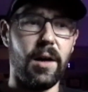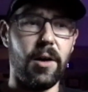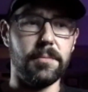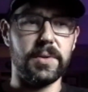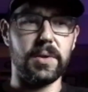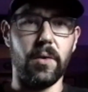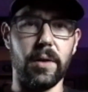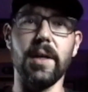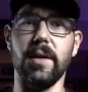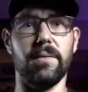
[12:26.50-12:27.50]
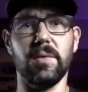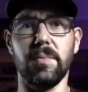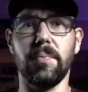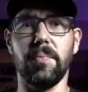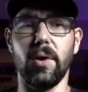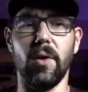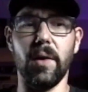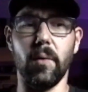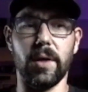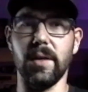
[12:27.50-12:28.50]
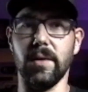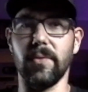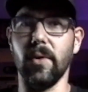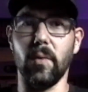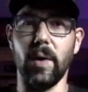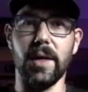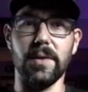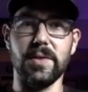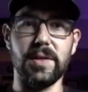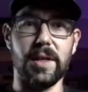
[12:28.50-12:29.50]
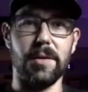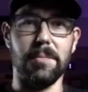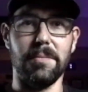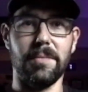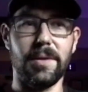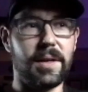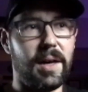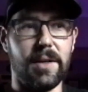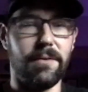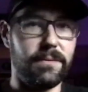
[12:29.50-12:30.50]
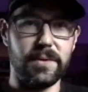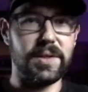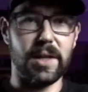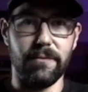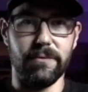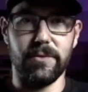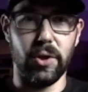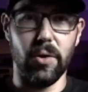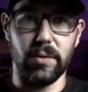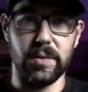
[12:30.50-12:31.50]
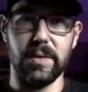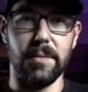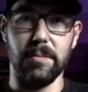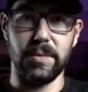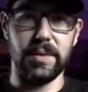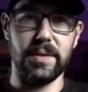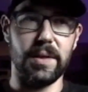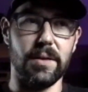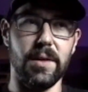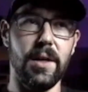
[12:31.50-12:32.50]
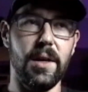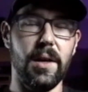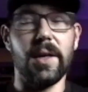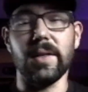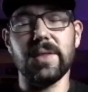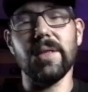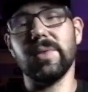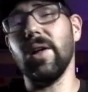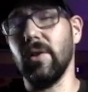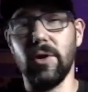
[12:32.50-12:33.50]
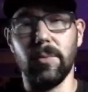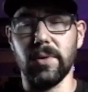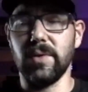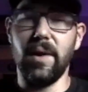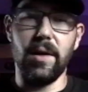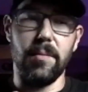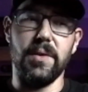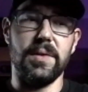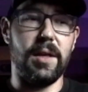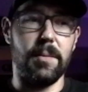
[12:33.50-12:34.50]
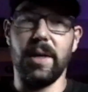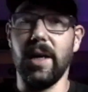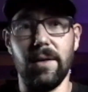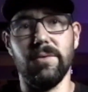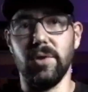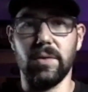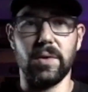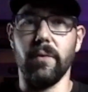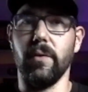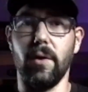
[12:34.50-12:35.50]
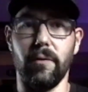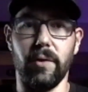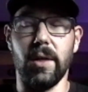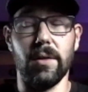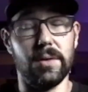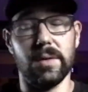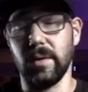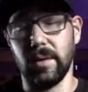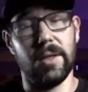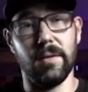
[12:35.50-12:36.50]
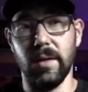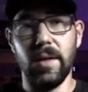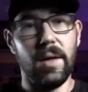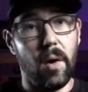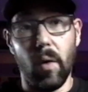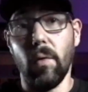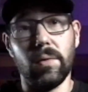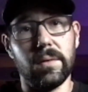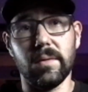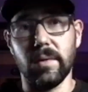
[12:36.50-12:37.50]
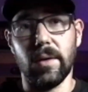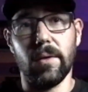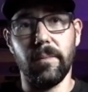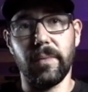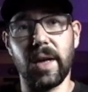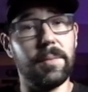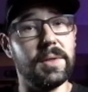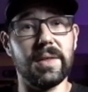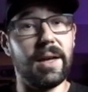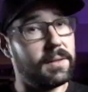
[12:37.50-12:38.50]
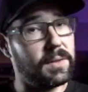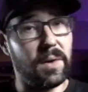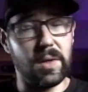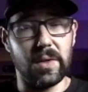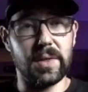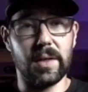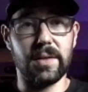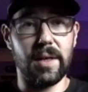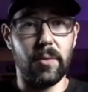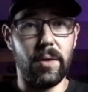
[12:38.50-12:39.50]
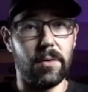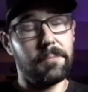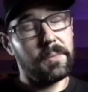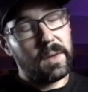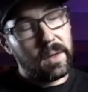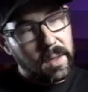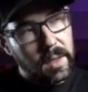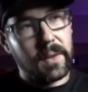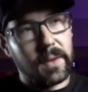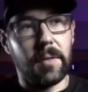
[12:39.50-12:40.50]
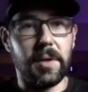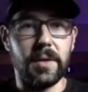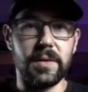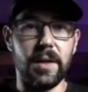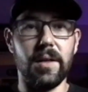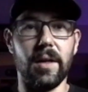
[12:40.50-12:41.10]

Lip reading: So again, to put all that work in, to throw it away on the same kind of set of jokes, same style of humor is fine, but the same kind of jokes over and over again are just going to get old. Comedy's not as funny the second time around. That being said,